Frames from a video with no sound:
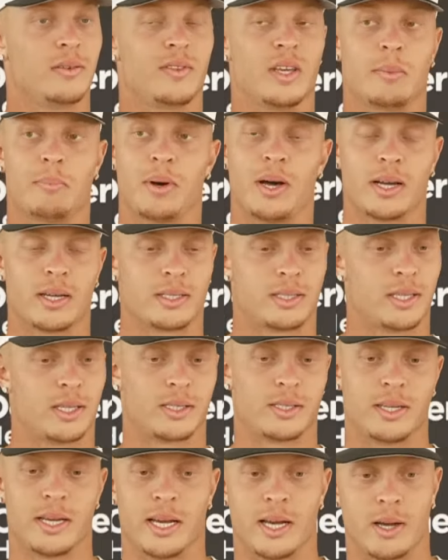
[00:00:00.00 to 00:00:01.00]
That pocket
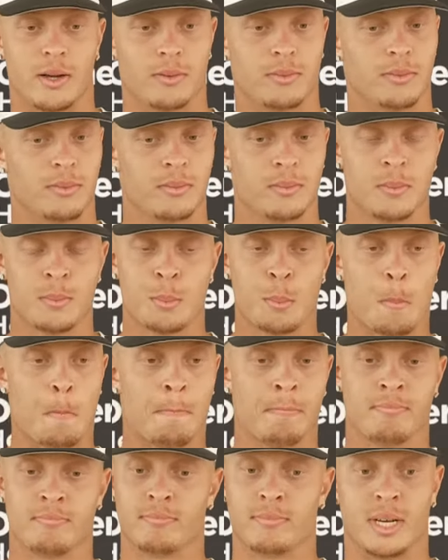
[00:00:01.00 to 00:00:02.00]
shuts down.
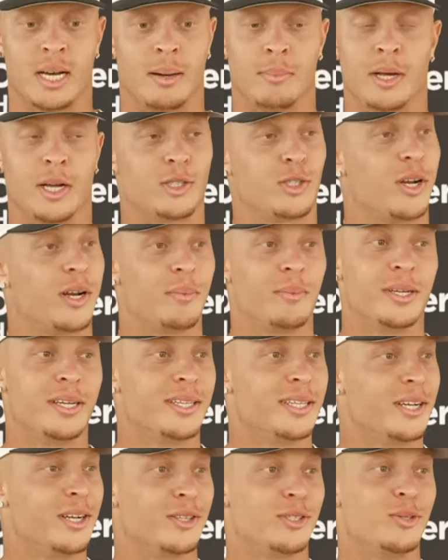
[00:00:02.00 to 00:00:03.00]
I'm not trying to be
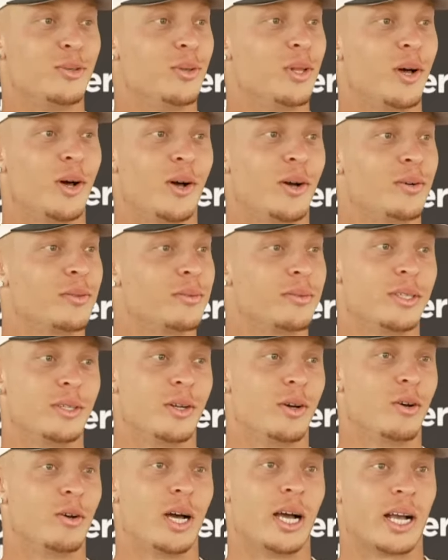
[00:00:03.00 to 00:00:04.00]
in there too long. You
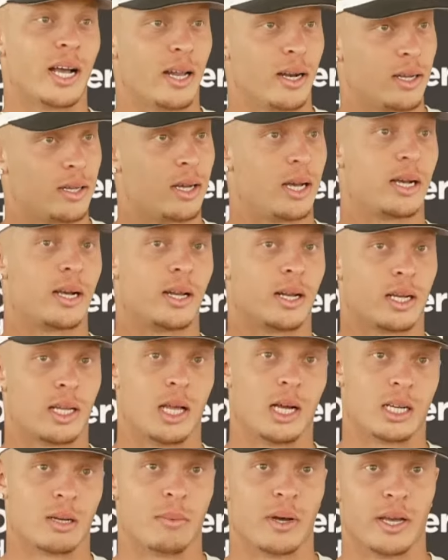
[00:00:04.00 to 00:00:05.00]
know, I got a, I got a
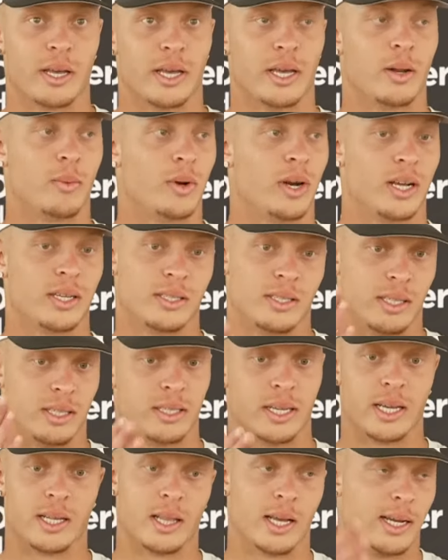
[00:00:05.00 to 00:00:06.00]
clock in my head. When I see
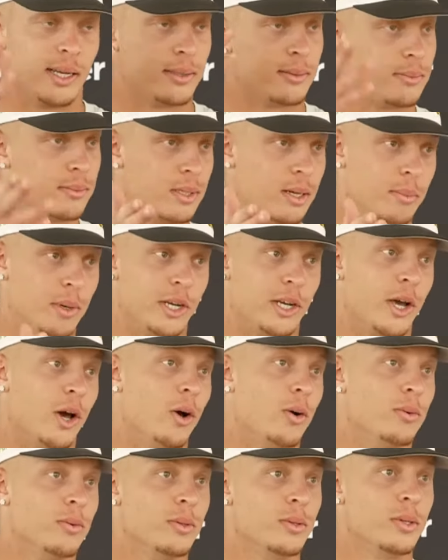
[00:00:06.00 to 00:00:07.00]
daylight, I'm going to
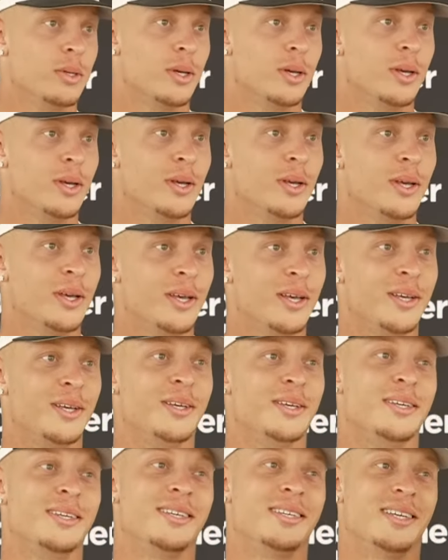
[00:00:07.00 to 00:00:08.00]
go.
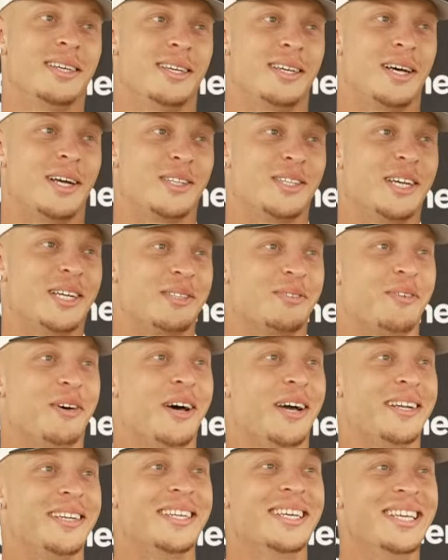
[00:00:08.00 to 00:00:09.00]
I'll take the
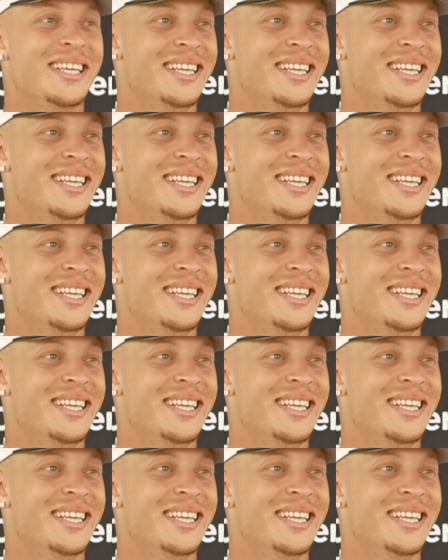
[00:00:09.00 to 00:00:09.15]
fine.